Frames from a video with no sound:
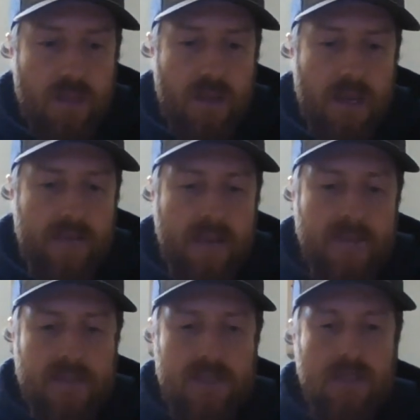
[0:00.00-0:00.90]
And
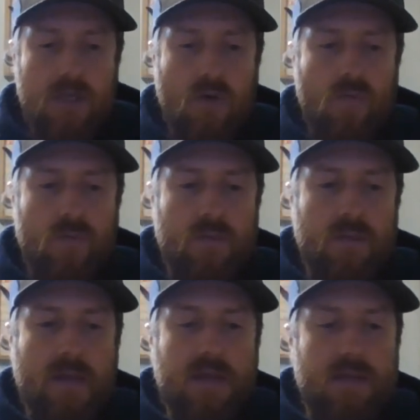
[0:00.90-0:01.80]
that's,
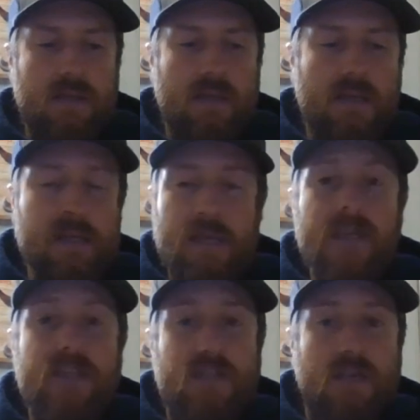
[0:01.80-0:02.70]

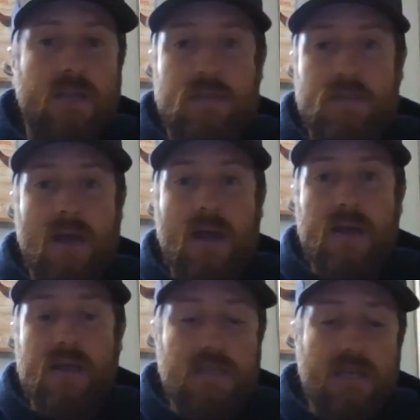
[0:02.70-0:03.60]
it's not
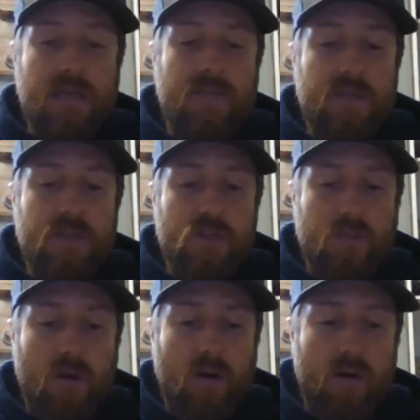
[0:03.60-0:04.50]
easy. It can be
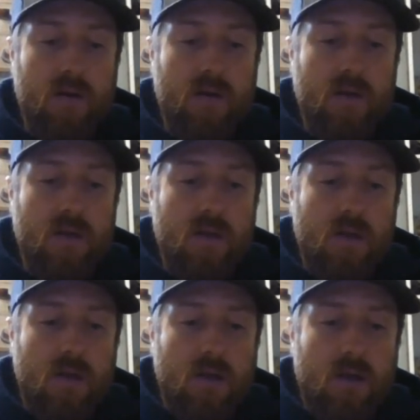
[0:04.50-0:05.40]
super hard,
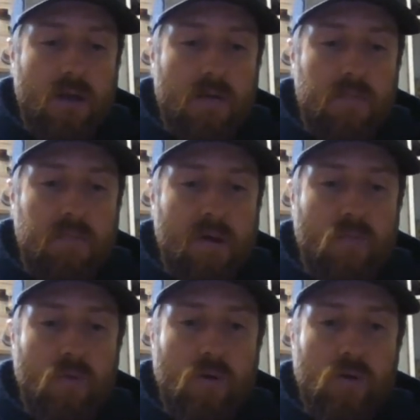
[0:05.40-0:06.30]
but
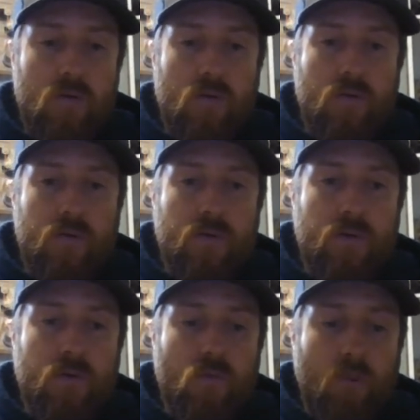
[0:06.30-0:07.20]

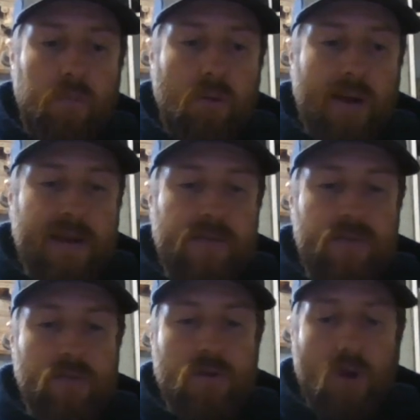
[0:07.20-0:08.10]
we're praying
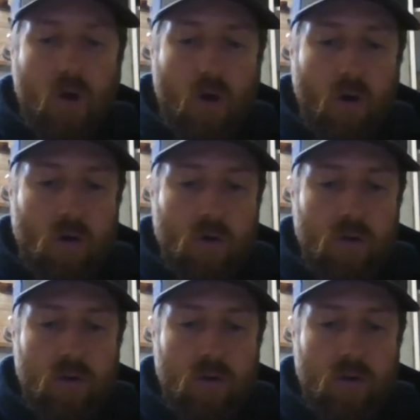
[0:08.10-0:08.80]
through it all.